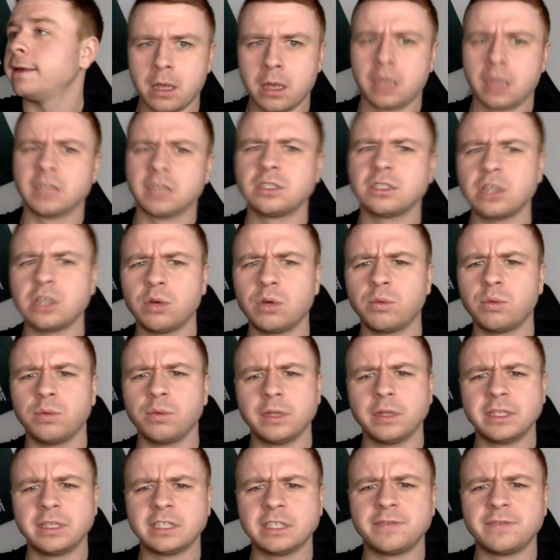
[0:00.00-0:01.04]
So,
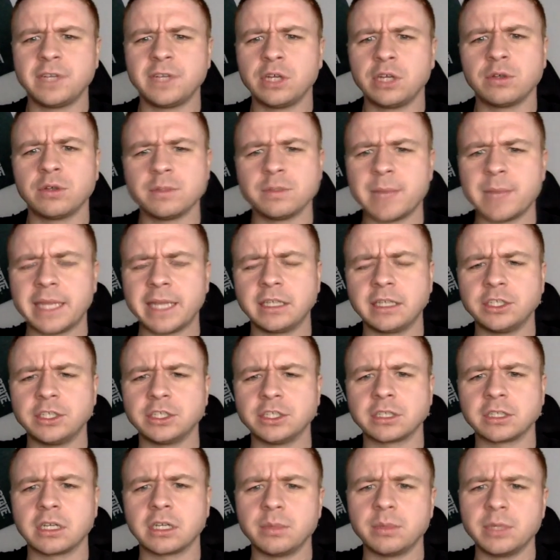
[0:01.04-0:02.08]
this video is mainly just
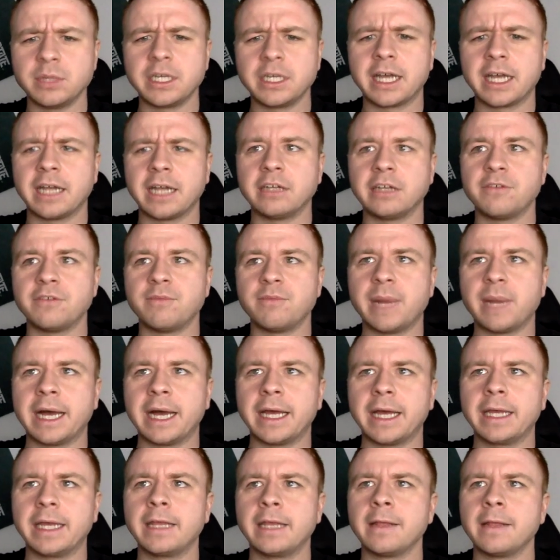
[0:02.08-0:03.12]
going to be kind of
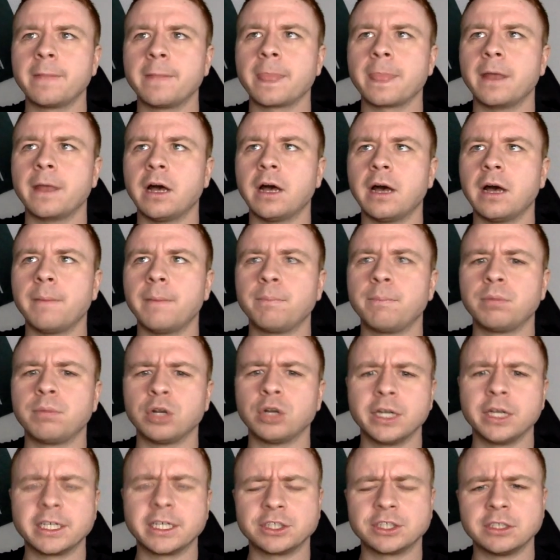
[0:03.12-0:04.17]
my uh,
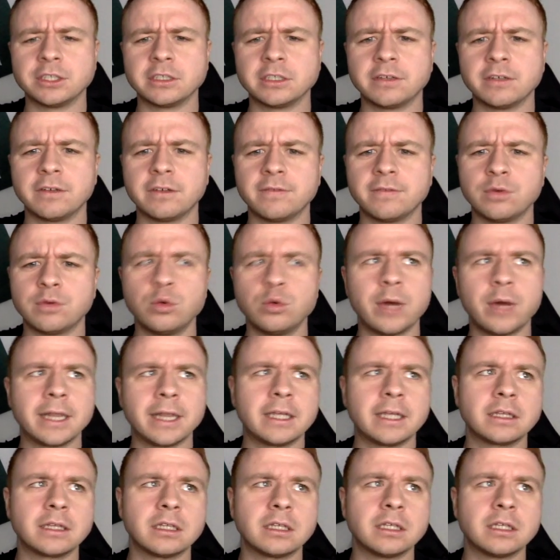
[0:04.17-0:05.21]
predictions of who I
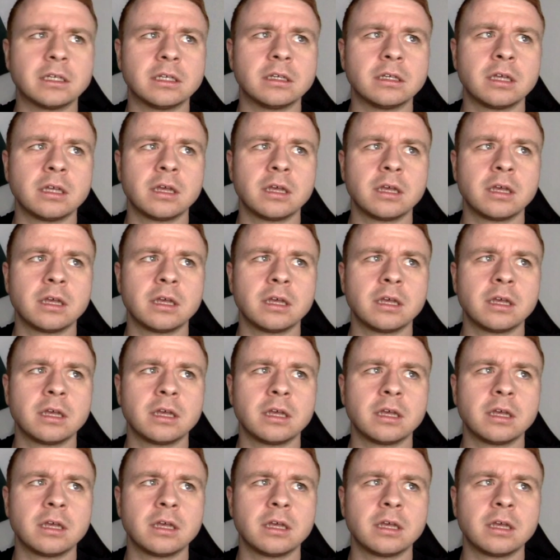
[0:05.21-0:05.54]
think the